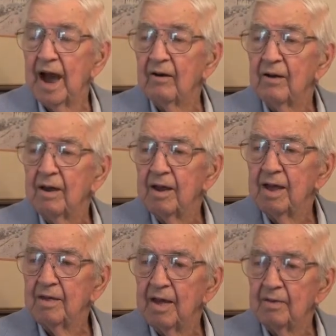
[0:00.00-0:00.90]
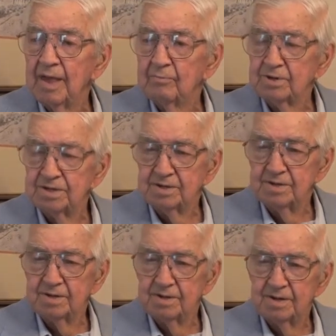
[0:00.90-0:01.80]
Yeah, that was
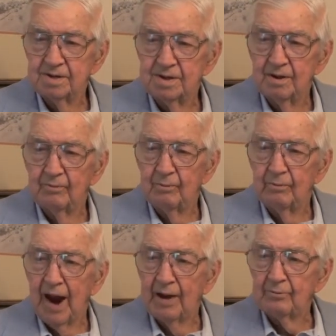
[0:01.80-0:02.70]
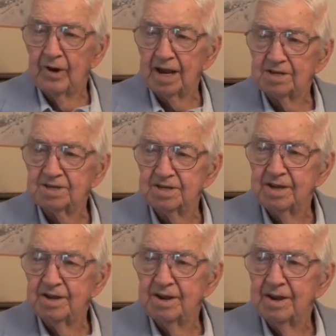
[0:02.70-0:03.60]
a rat race.